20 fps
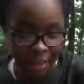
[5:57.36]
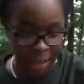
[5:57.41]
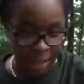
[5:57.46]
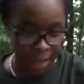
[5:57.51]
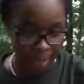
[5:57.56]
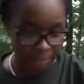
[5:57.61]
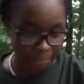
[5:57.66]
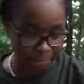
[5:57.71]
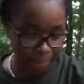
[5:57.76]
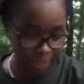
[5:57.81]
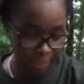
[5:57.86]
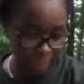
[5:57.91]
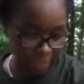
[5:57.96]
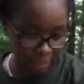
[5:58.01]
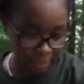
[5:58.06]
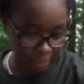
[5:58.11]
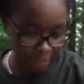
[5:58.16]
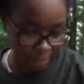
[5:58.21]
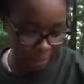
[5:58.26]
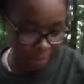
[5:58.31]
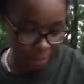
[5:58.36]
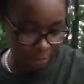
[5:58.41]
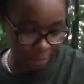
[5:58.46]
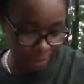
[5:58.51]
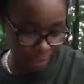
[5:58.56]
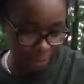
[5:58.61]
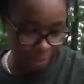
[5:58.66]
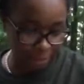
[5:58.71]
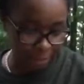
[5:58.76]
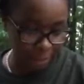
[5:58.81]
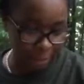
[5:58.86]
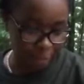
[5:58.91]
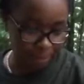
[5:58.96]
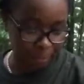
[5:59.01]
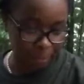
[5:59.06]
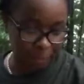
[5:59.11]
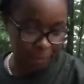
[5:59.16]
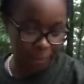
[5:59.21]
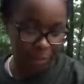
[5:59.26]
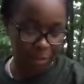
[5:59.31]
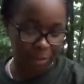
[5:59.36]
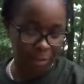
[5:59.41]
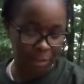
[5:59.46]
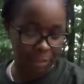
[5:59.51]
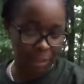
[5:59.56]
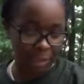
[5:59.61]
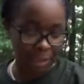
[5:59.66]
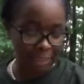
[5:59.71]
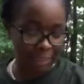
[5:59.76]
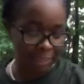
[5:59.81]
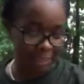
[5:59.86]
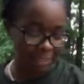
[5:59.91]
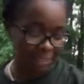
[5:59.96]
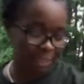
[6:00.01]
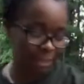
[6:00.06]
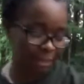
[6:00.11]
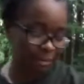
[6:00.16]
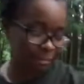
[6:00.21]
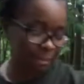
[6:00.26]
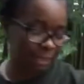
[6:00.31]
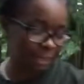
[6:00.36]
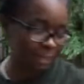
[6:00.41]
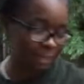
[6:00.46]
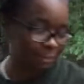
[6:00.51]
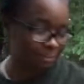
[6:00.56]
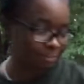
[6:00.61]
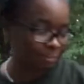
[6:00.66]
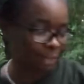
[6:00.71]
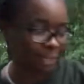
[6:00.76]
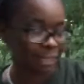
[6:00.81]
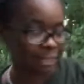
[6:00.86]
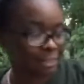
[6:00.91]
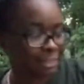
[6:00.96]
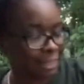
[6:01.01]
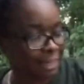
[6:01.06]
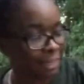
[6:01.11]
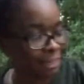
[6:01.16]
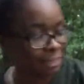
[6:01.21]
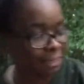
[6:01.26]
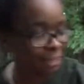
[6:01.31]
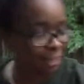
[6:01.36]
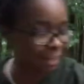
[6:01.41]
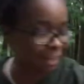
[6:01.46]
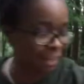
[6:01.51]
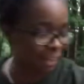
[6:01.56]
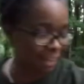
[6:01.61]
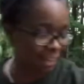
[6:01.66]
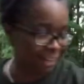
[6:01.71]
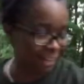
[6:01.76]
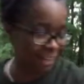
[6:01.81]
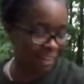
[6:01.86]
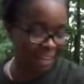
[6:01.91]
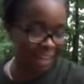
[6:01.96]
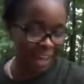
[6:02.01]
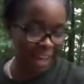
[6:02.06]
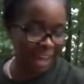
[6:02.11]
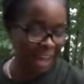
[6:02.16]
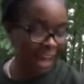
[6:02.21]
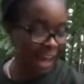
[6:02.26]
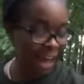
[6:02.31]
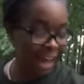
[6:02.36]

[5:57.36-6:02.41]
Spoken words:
Amazing. So I can't wait to put those on some, like I said, I